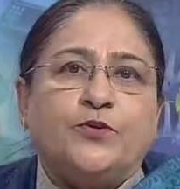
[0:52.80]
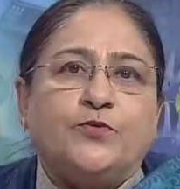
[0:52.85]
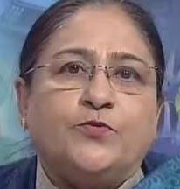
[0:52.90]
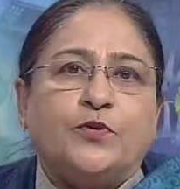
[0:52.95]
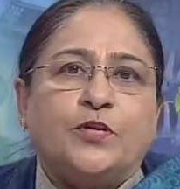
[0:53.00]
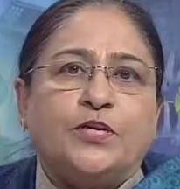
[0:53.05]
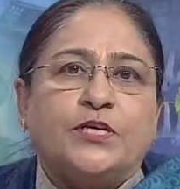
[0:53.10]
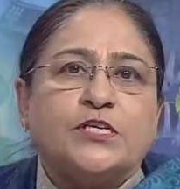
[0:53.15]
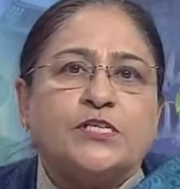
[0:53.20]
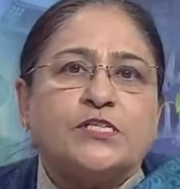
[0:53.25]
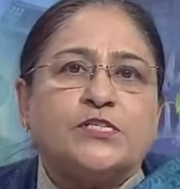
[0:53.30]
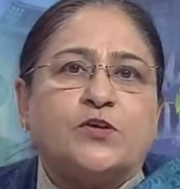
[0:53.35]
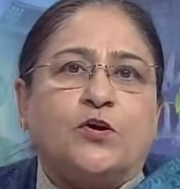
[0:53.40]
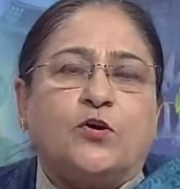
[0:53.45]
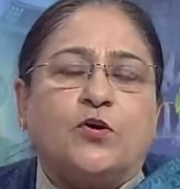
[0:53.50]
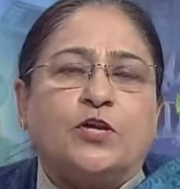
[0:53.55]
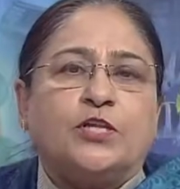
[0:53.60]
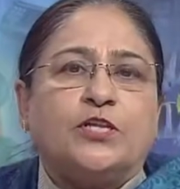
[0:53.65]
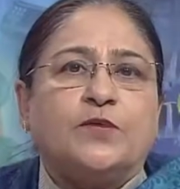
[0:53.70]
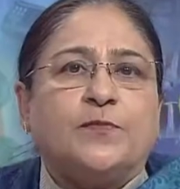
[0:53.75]
nucleus
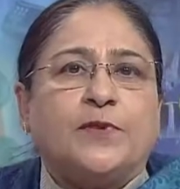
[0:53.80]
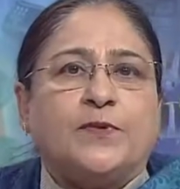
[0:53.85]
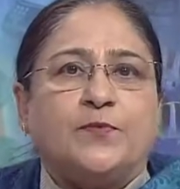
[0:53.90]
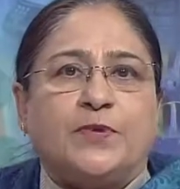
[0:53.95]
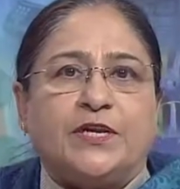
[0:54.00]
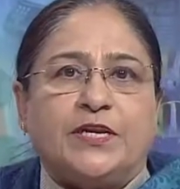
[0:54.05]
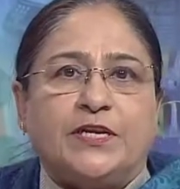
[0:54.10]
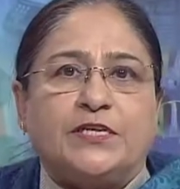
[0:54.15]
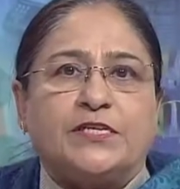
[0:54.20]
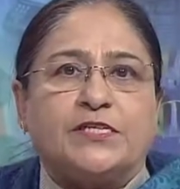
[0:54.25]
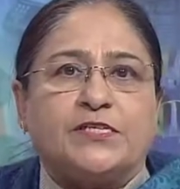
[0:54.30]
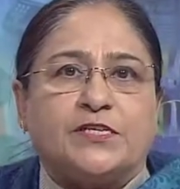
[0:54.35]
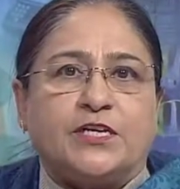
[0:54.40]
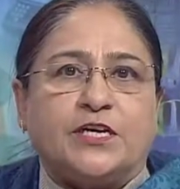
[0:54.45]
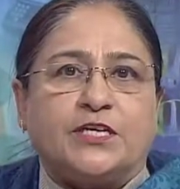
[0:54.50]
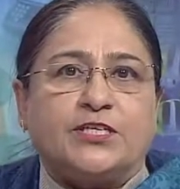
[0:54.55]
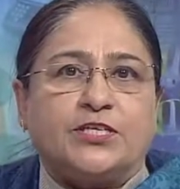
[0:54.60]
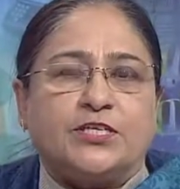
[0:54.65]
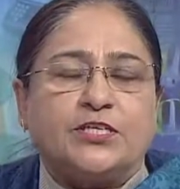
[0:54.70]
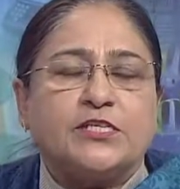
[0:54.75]
or the membranous
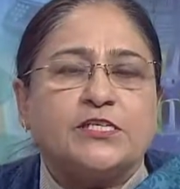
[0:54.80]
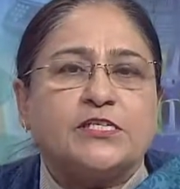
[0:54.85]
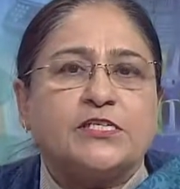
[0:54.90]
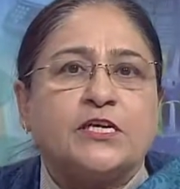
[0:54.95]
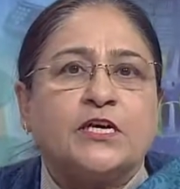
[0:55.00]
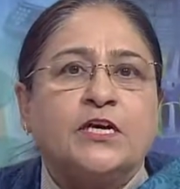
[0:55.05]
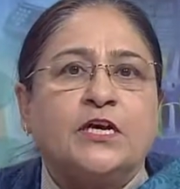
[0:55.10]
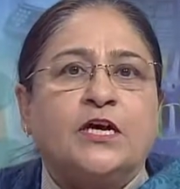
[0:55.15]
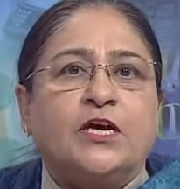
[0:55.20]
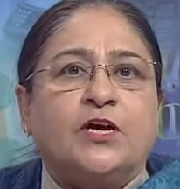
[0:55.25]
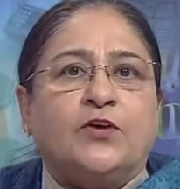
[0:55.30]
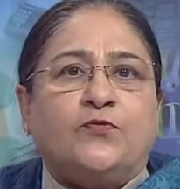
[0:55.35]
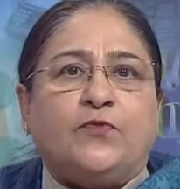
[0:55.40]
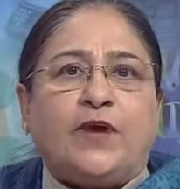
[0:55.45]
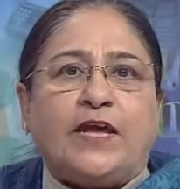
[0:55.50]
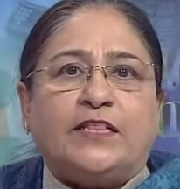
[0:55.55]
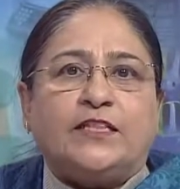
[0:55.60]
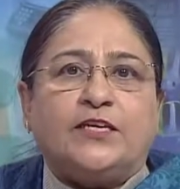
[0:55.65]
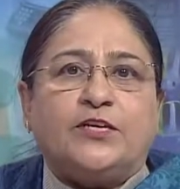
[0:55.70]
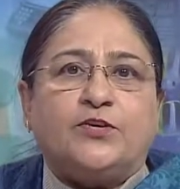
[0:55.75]
structures,
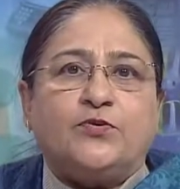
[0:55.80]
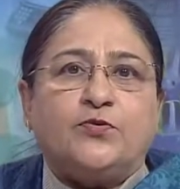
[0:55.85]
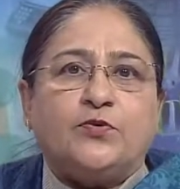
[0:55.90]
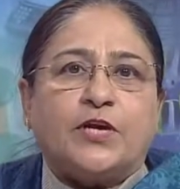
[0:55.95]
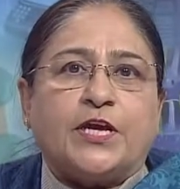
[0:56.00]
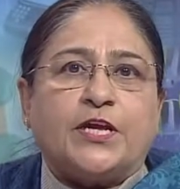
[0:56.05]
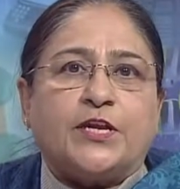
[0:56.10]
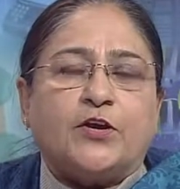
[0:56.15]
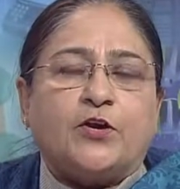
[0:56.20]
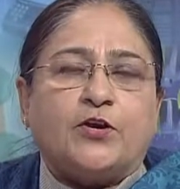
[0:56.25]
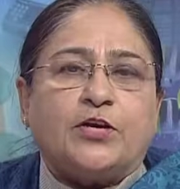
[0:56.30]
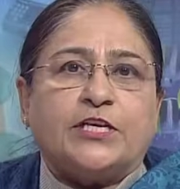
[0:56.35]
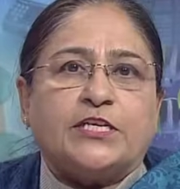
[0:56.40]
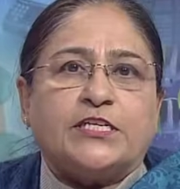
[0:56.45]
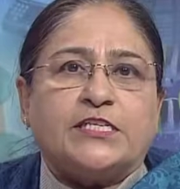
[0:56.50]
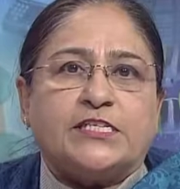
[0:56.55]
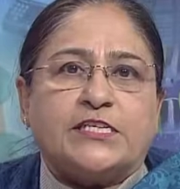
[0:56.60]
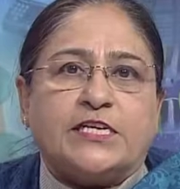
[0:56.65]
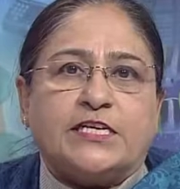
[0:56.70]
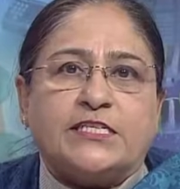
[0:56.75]
while the
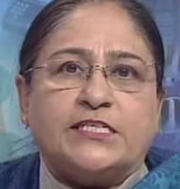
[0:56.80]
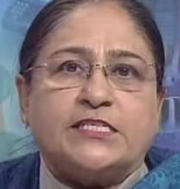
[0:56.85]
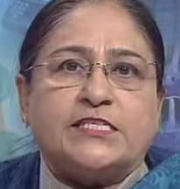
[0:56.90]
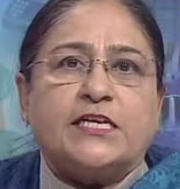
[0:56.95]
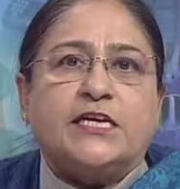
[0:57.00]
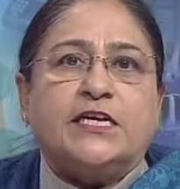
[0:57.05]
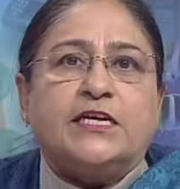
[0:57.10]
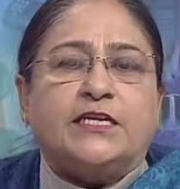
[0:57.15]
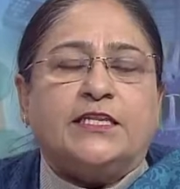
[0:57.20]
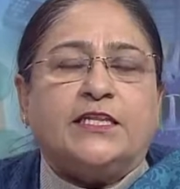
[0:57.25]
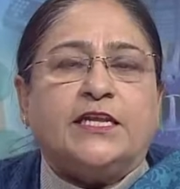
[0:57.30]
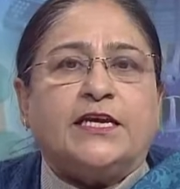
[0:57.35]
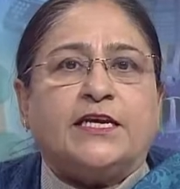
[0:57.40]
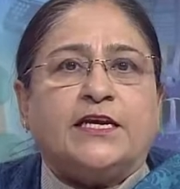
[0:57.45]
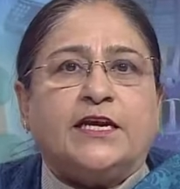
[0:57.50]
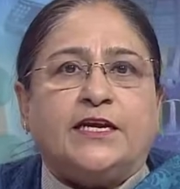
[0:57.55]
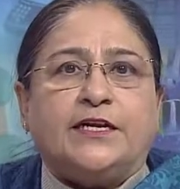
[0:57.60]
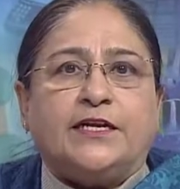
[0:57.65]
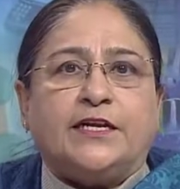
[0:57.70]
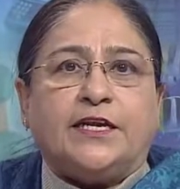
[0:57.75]
eukaryotic cells, they
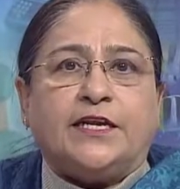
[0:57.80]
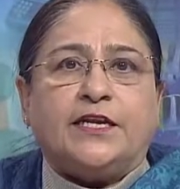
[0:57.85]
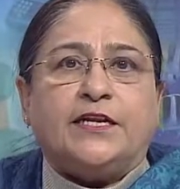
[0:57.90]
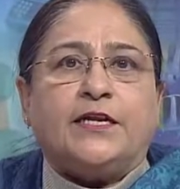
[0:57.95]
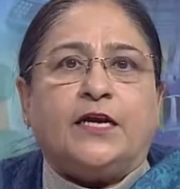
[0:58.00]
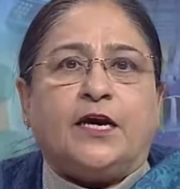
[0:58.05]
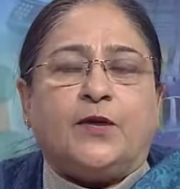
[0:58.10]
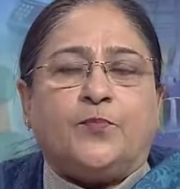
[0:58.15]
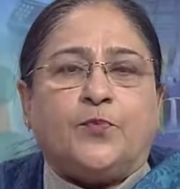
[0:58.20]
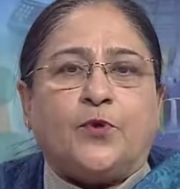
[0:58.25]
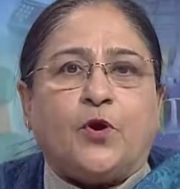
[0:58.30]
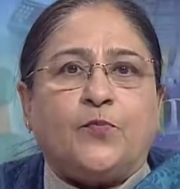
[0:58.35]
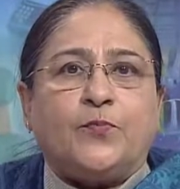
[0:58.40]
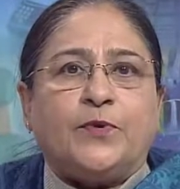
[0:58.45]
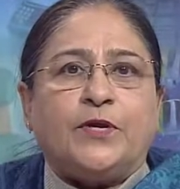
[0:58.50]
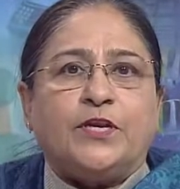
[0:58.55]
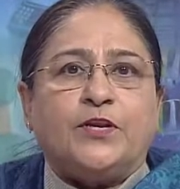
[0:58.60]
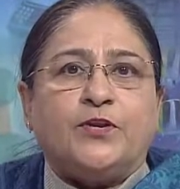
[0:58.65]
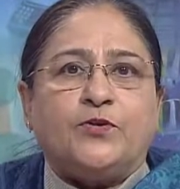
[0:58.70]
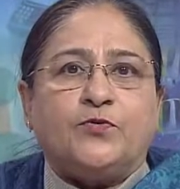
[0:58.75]
contain a
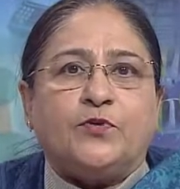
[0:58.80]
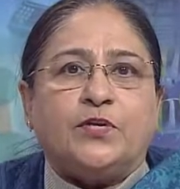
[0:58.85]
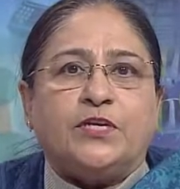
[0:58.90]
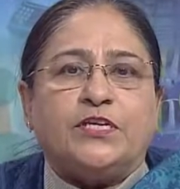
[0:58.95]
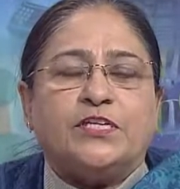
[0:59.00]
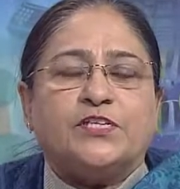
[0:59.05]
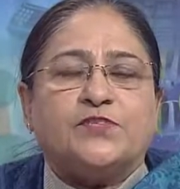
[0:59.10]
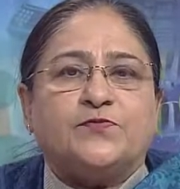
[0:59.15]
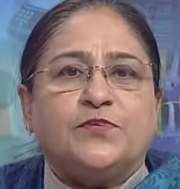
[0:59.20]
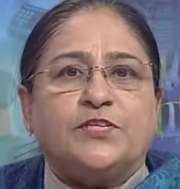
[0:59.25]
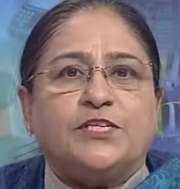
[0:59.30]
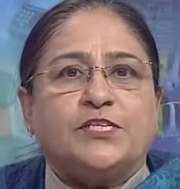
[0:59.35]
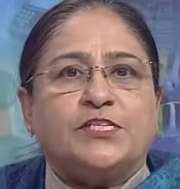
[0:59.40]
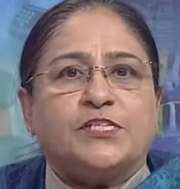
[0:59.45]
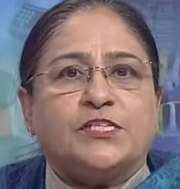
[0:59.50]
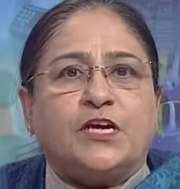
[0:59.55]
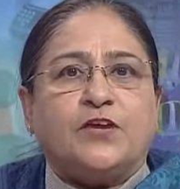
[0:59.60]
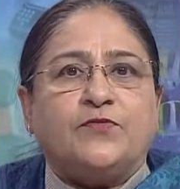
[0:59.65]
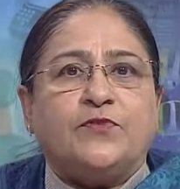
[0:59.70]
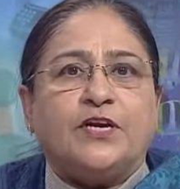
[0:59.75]
proper nucleus which
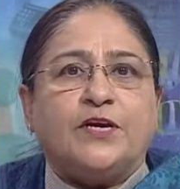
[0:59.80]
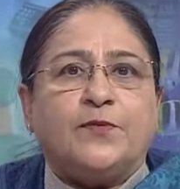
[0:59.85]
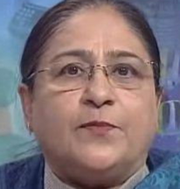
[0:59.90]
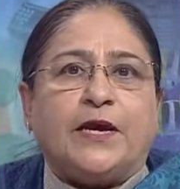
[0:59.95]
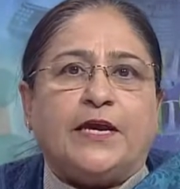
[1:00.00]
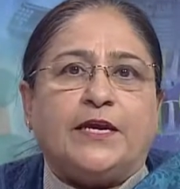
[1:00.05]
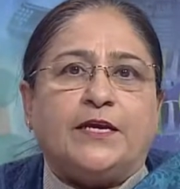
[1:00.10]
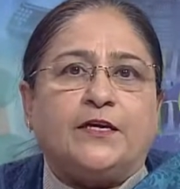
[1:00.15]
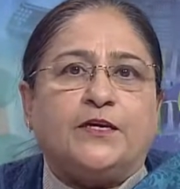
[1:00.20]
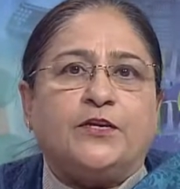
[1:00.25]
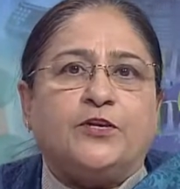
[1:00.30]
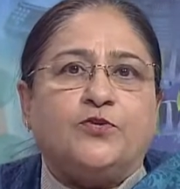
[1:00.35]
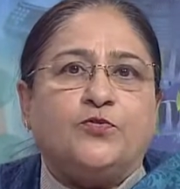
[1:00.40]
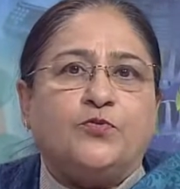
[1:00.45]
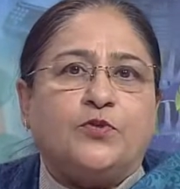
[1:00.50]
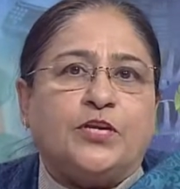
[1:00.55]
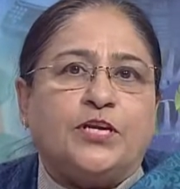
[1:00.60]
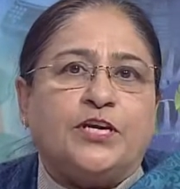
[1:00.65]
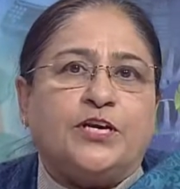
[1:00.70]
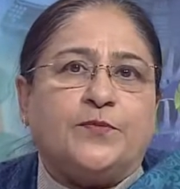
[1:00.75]
is covered by a
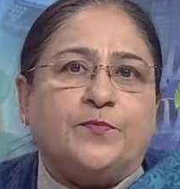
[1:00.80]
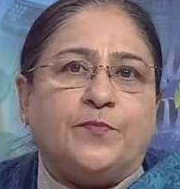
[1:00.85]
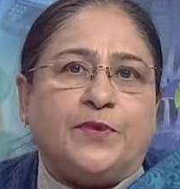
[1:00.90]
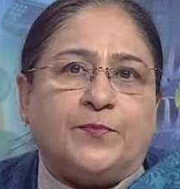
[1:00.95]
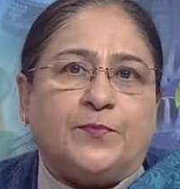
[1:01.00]
nuclear